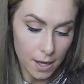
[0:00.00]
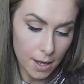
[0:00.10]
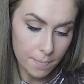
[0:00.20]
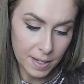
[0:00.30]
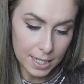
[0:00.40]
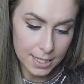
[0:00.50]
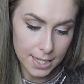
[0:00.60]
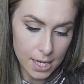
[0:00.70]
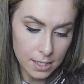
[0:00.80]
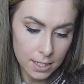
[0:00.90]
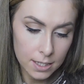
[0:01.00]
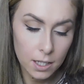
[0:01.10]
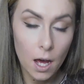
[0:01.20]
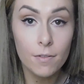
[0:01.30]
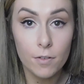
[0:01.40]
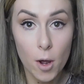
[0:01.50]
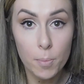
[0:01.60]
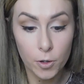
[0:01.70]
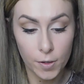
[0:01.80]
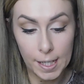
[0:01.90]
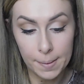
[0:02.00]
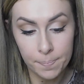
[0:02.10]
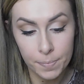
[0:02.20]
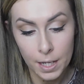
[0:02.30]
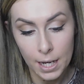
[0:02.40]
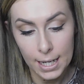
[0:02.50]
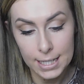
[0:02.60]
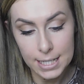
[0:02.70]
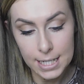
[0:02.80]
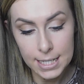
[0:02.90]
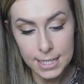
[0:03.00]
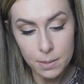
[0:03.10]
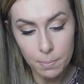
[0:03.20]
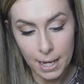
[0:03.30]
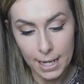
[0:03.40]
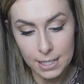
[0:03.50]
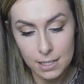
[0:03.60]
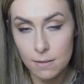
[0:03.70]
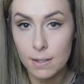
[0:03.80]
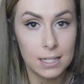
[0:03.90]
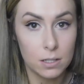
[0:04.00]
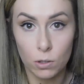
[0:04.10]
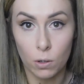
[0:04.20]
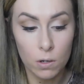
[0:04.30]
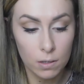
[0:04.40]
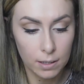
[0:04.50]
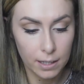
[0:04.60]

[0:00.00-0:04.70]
It says it's a cover-up cream, and it's easy to blend. It's not.